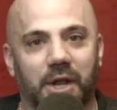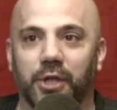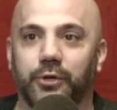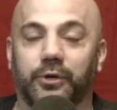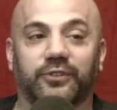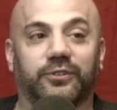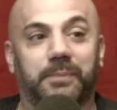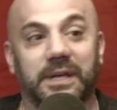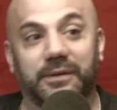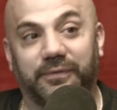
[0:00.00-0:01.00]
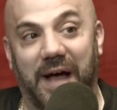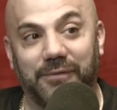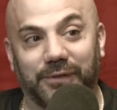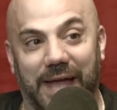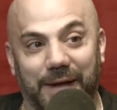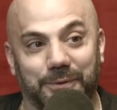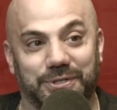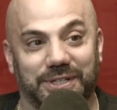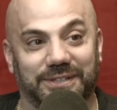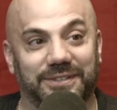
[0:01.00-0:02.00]
You could speak 5
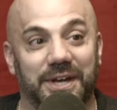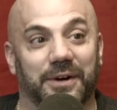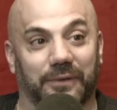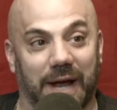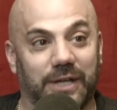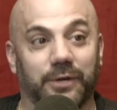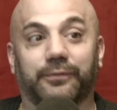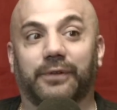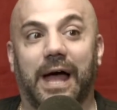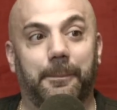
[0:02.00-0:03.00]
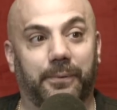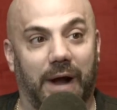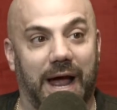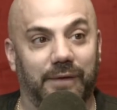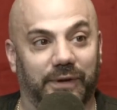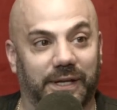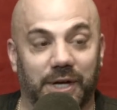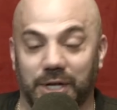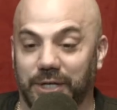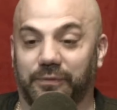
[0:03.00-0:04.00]
languages, right? You fly private,
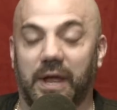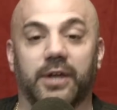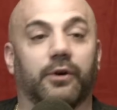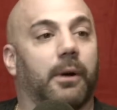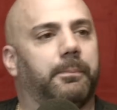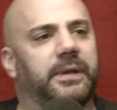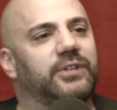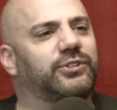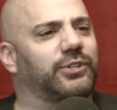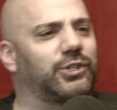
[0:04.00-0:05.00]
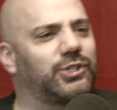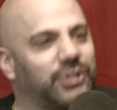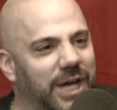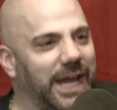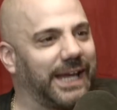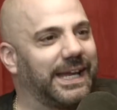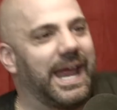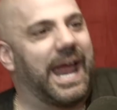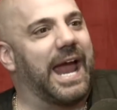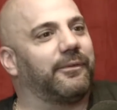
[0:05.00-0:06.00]
and you're a piece of shit,
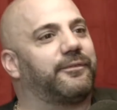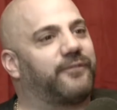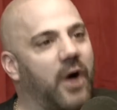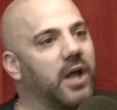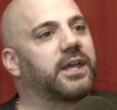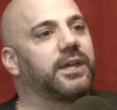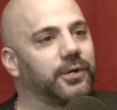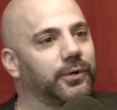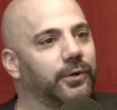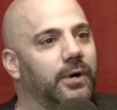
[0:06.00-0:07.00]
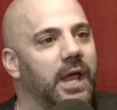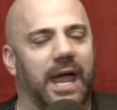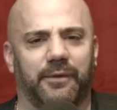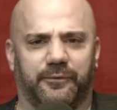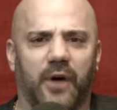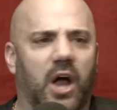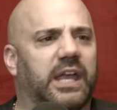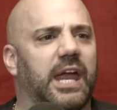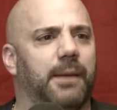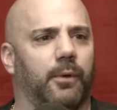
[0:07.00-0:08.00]
and fuck you, and fuck
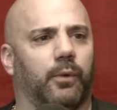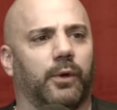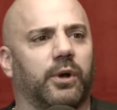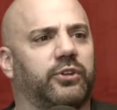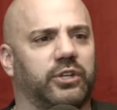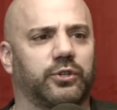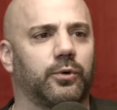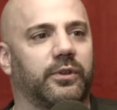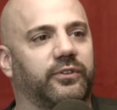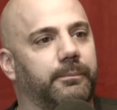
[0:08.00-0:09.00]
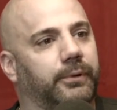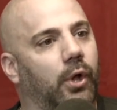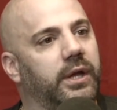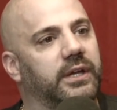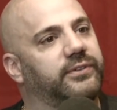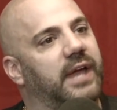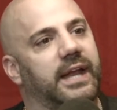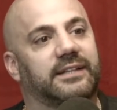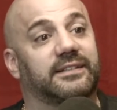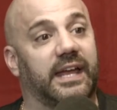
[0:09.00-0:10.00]
him, and what is he doing with his employees? And
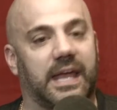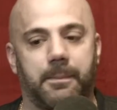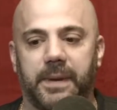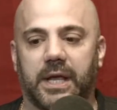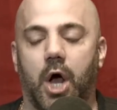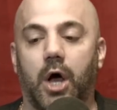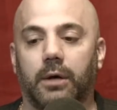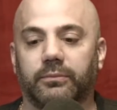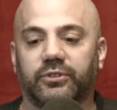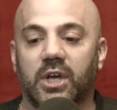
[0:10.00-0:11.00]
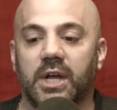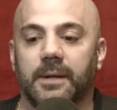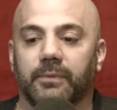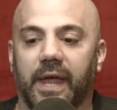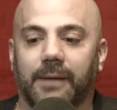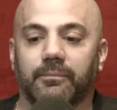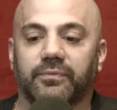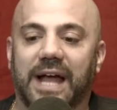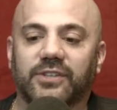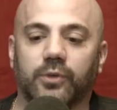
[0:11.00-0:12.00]
it's like, it becomes, like,
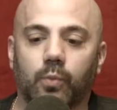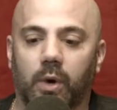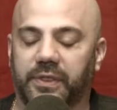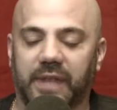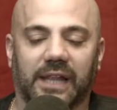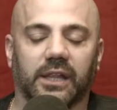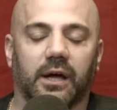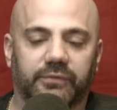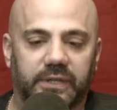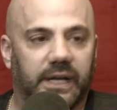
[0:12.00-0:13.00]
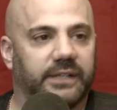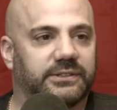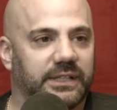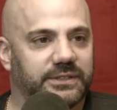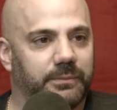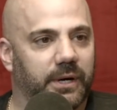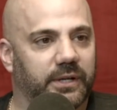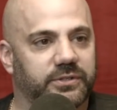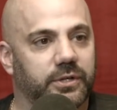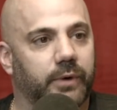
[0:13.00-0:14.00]
that's the one thing. I love the United States of America.
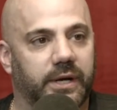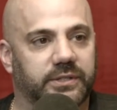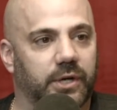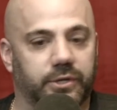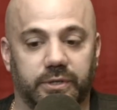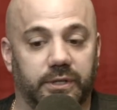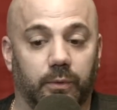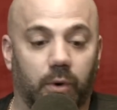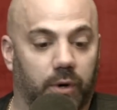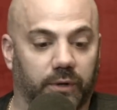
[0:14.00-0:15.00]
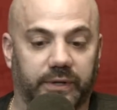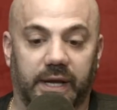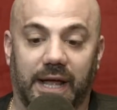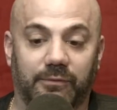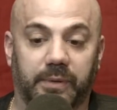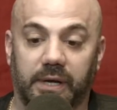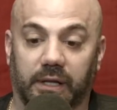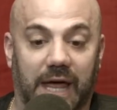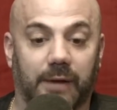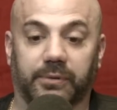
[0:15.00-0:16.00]
It's the greatest country in the world, and I've been a
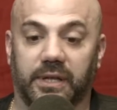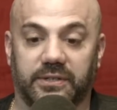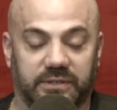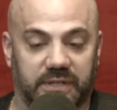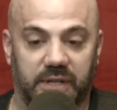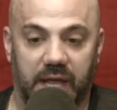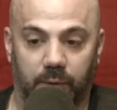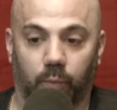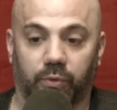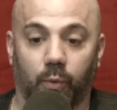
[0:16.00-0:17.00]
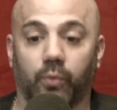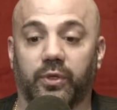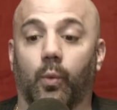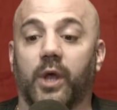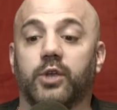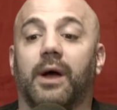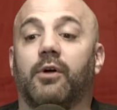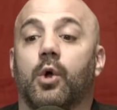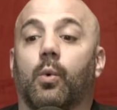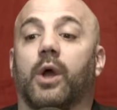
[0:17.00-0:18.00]
lot of places, and
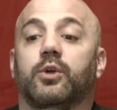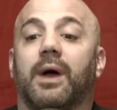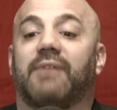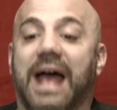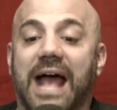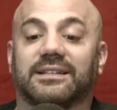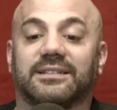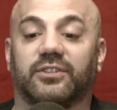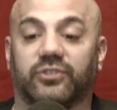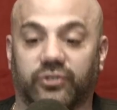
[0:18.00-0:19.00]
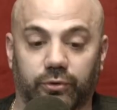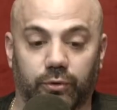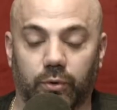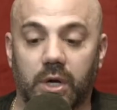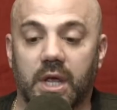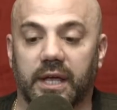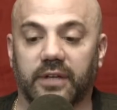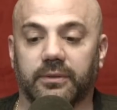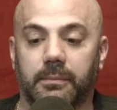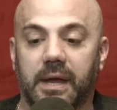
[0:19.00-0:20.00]
what you have access to
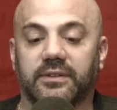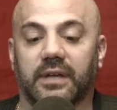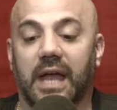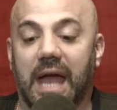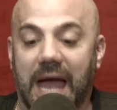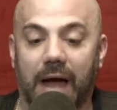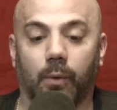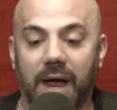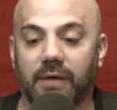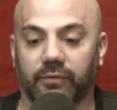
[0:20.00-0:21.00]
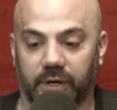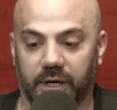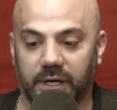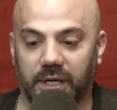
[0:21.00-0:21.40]
is amazing. However,